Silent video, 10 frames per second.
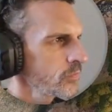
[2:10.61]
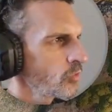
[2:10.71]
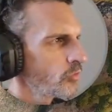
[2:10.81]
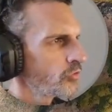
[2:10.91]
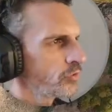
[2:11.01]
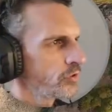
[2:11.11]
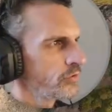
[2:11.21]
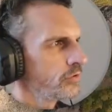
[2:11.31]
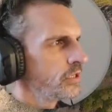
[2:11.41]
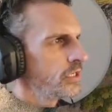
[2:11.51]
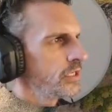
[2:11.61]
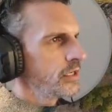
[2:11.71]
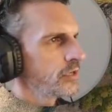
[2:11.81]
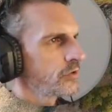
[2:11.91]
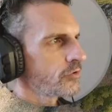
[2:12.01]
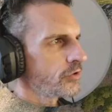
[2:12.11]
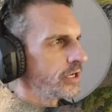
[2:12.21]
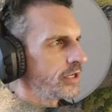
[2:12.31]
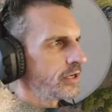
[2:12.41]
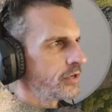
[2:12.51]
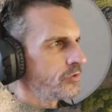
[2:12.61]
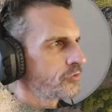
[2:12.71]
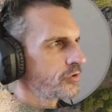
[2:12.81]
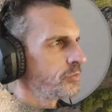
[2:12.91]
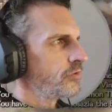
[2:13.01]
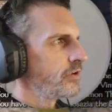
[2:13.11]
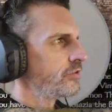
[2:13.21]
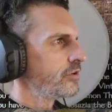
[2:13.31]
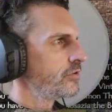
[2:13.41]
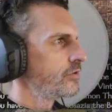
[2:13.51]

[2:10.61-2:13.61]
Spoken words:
which will create a stream of revenue.